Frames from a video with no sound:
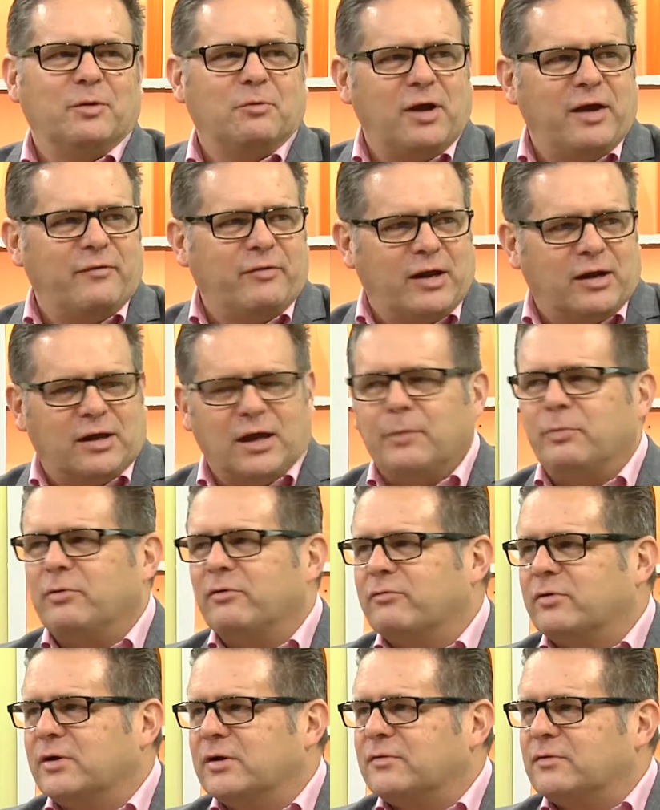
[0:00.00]
we have had a couple of
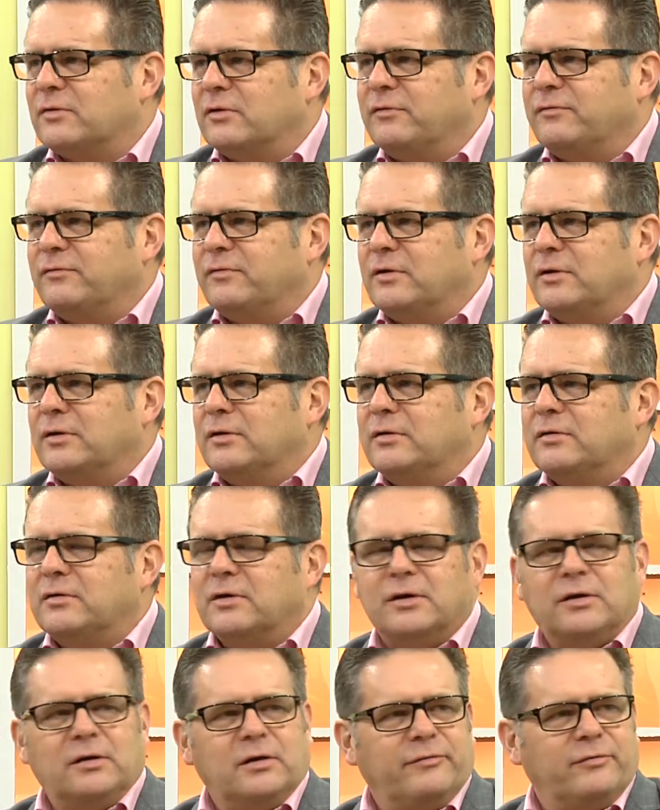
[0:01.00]
weeks off, and
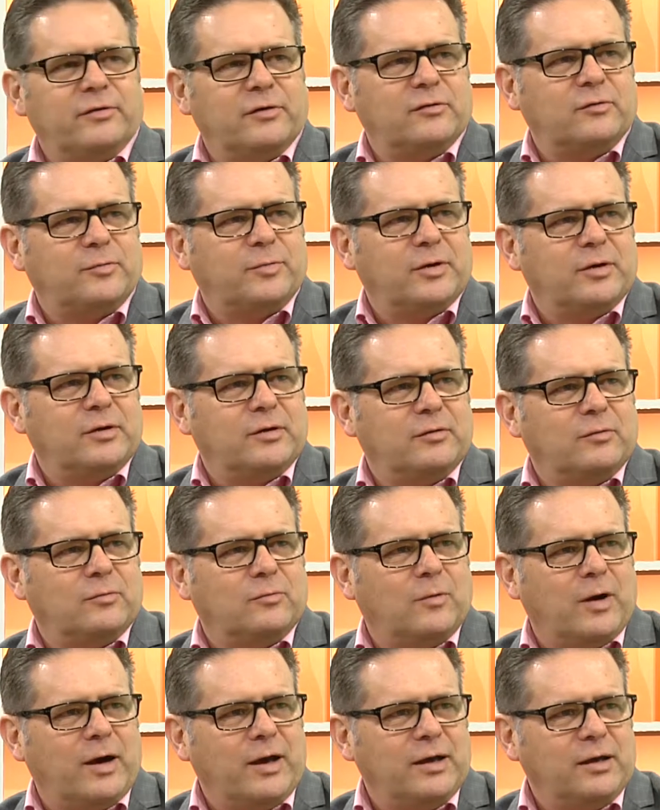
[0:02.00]
Olivia's been
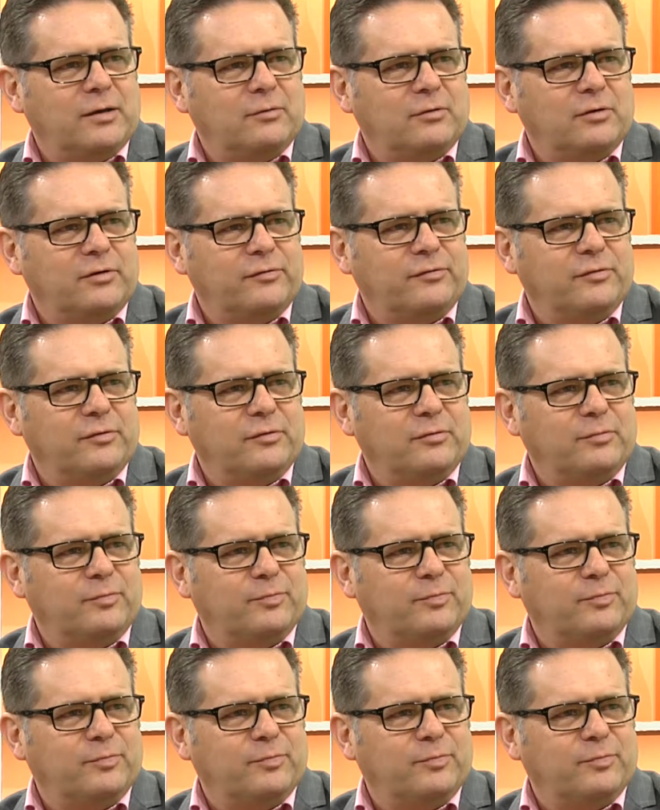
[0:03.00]
away. Where have you